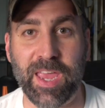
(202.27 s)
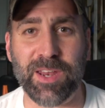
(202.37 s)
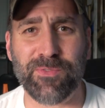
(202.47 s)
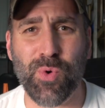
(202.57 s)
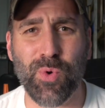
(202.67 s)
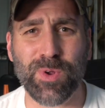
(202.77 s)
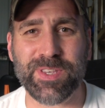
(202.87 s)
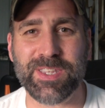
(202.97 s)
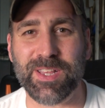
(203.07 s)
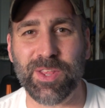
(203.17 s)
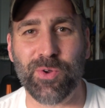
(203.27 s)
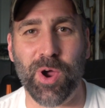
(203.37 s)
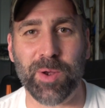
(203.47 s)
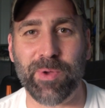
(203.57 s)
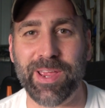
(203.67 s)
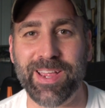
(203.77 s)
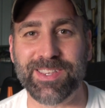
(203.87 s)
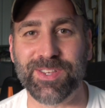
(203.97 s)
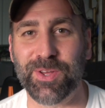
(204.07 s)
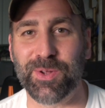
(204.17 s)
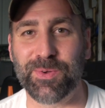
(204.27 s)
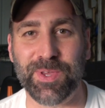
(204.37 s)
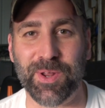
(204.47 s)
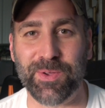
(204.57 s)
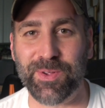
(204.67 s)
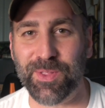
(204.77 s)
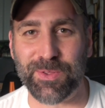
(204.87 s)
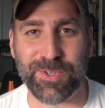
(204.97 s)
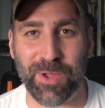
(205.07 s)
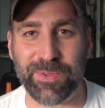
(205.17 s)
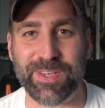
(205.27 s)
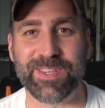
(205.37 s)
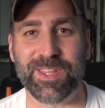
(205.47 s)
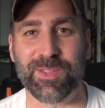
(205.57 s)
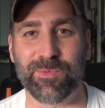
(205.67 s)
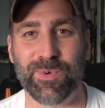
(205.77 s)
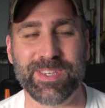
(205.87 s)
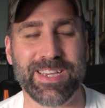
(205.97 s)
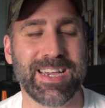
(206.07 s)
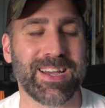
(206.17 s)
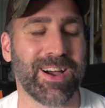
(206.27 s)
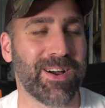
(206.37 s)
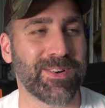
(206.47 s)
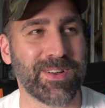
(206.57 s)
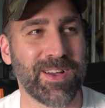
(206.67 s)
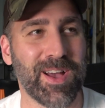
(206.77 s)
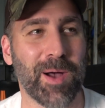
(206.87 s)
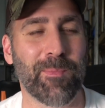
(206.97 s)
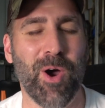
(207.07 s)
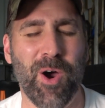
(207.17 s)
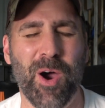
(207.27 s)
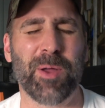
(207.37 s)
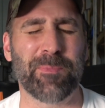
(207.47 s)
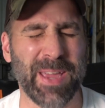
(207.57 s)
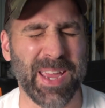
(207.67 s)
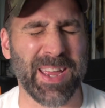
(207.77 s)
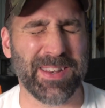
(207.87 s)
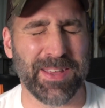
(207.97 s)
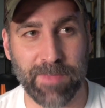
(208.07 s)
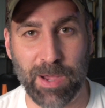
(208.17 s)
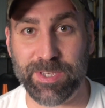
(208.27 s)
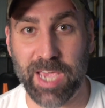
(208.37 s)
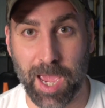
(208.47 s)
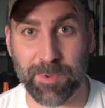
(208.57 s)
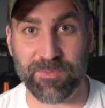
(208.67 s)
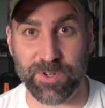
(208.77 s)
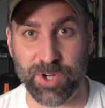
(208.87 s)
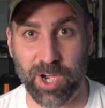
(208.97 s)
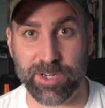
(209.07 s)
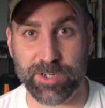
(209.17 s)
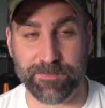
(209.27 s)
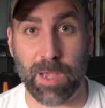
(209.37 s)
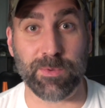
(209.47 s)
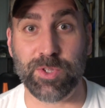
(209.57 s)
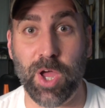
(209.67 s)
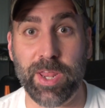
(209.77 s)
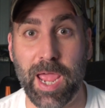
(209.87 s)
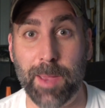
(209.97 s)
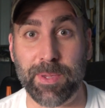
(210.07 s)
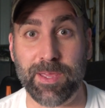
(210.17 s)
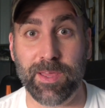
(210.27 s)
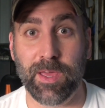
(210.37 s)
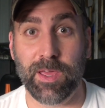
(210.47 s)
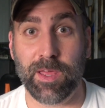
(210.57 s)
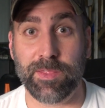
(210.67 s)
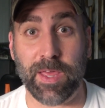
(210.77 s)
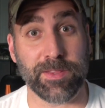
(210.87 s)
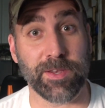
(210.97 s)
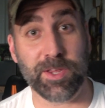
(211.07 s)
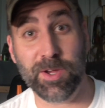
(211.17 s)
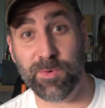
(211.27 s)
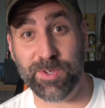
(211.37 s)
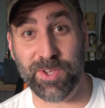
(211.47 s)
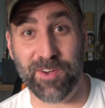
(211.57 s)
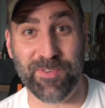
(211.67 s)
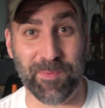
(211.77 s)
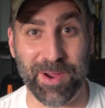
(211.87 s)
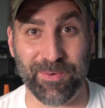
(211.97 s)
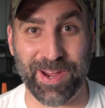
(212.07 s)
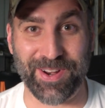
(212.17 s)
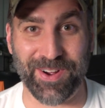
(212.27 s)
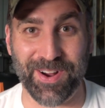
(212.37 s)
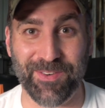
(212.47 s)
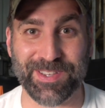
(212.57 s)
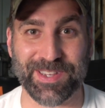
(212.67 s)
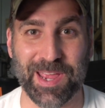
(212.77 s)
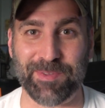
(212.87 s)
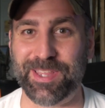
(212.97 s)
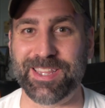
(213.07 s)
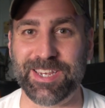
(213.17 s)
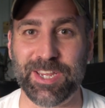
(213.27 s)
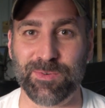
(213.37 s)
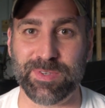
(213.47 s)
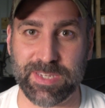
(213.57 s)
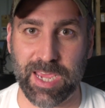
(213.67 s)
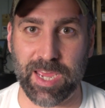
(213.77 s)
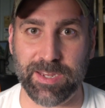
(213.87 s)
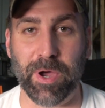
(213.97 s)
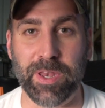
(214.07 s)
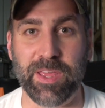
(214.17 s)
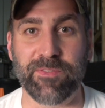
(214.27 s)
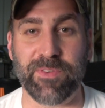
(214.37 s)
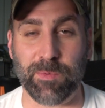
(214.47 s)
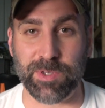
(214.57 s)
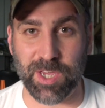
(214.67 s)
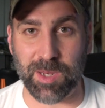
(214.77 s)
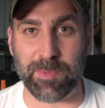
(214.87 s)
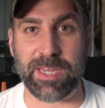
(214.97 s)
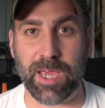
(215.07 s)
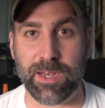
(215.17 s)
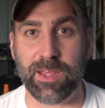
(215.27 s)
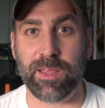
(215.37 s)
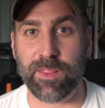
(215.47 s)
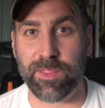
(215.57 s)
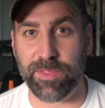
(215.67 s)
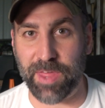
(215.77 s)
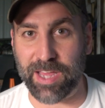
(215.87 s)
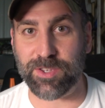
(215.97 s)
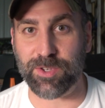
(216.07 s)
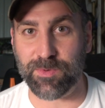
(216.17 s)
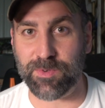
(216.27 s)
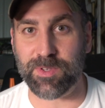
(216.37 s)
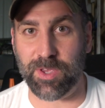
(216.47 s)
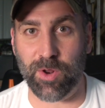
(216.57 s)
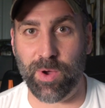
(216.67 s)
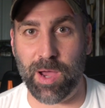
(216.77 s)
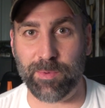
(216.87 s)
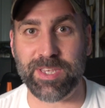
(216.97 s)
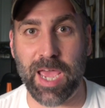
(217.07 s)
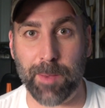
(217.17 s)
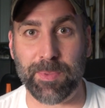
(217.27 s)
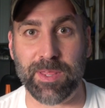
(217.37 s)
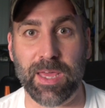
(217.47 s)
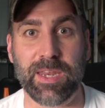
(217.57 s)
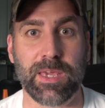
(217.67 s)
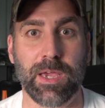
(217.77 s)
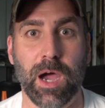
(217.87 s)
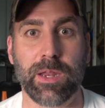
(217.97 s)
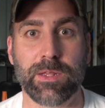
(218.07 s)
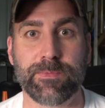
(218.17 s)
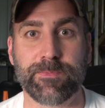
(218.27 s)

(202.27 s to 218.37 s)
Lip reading: And of course, it's a little heartbreaking. It's a little, you're a little salty sitting in the woods like, oh, come on, man. I was happy for Josh. I was not happy that the deer was off of my radar. I wasn't happy that the deer was dead. But if it was going to be dead, that's, I was happy that he got it.